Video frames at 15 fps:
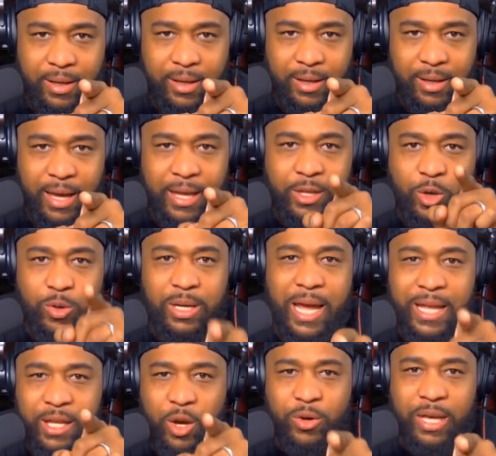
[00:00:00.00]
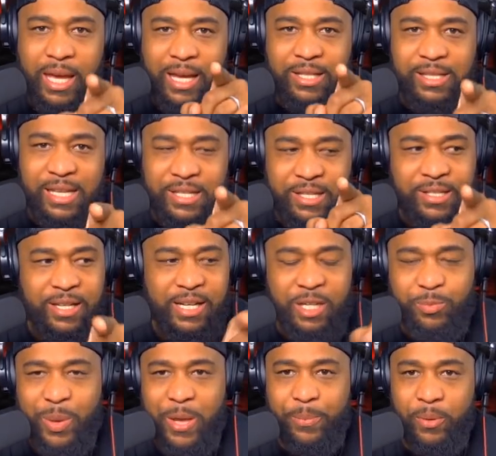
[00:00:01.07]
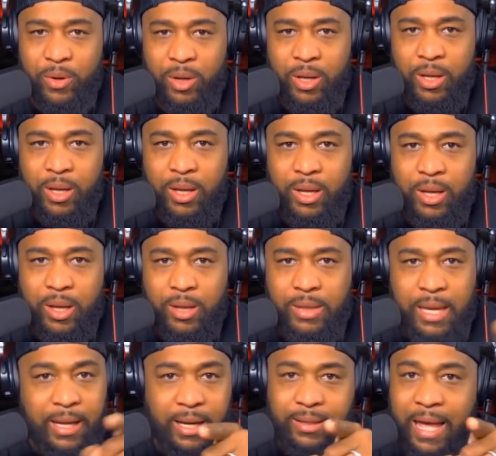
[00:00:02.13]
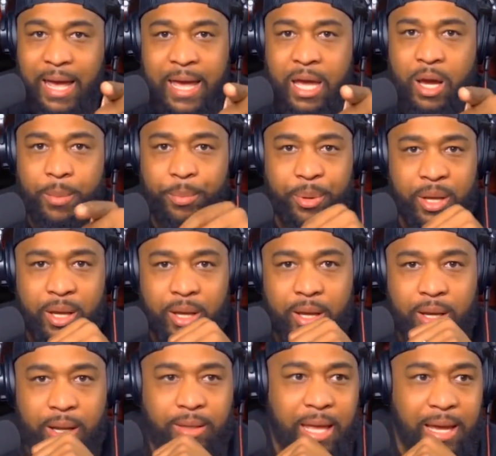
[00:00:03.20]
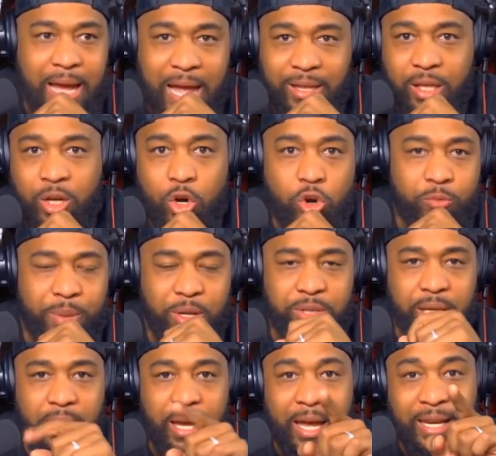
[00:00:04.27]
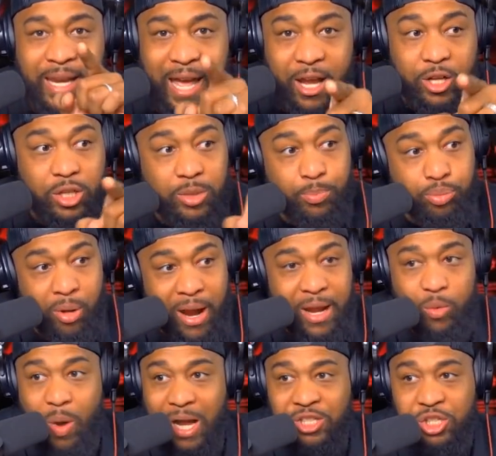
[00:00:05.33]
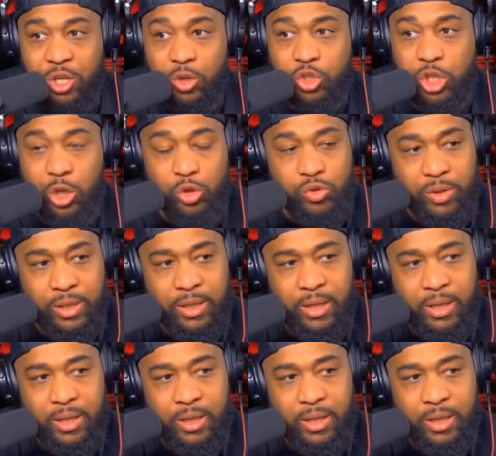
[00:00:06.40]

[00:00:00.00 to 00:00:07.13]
And you letting your kids listen to these people thinking that they hip and that they got the cool music and they're brainwashing your children.